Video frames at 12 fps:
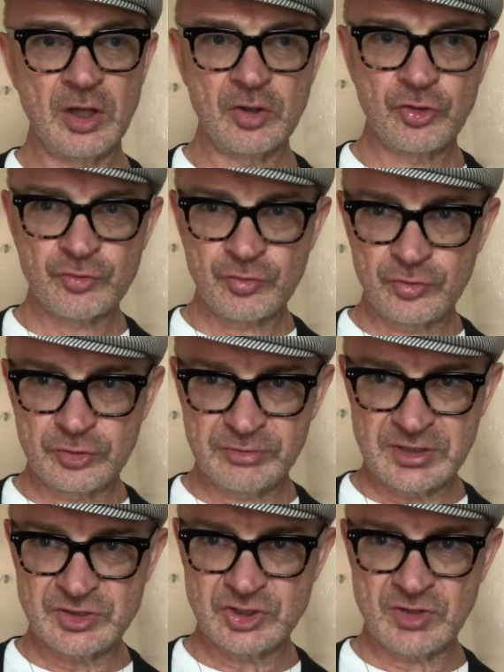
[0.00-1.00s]
through the
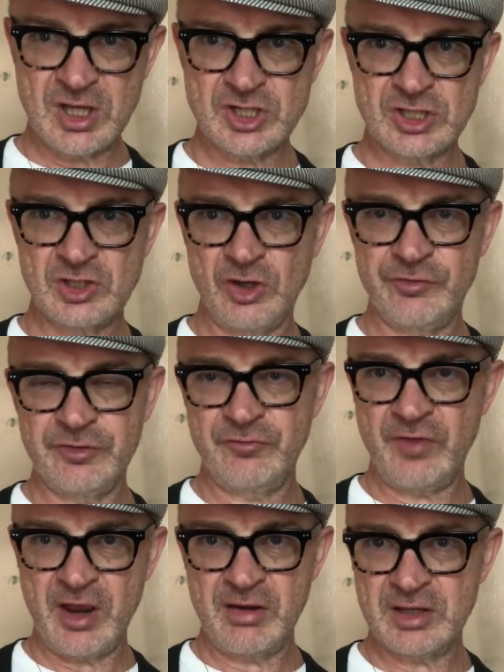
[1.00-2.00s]
registration of the
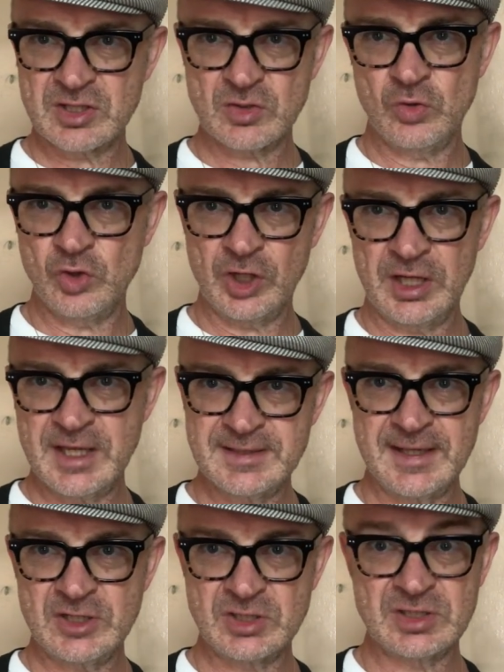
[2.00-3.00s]
various
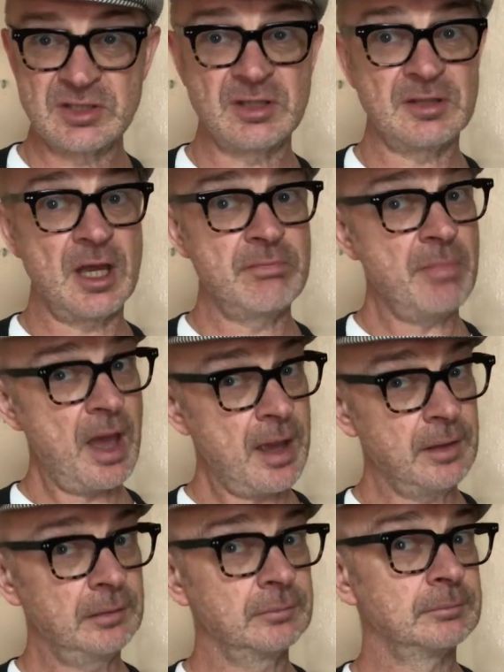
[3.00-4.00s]
organizations that they may
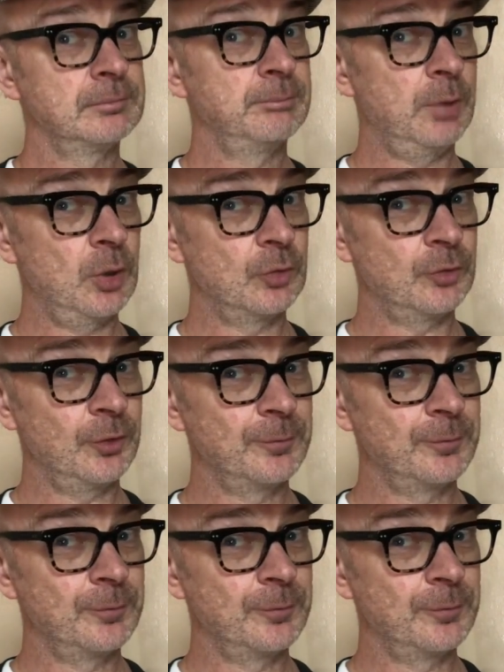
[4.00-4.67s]
belong to.